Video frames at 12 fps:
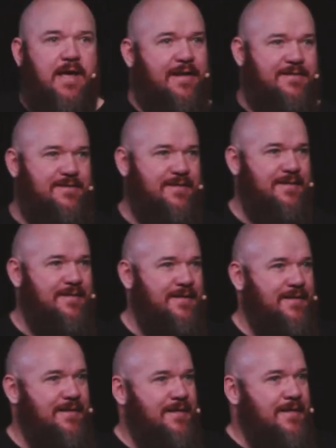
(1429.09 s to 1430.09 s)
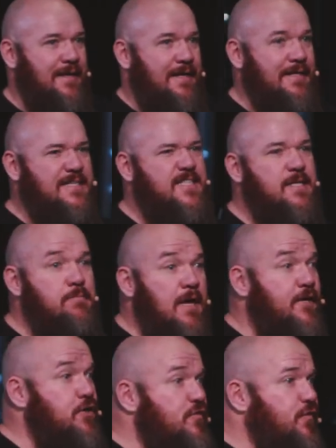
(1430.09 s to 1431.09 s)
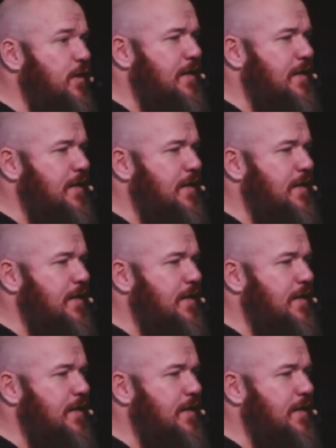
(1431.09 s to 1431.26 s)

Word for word: gate. And they seem like good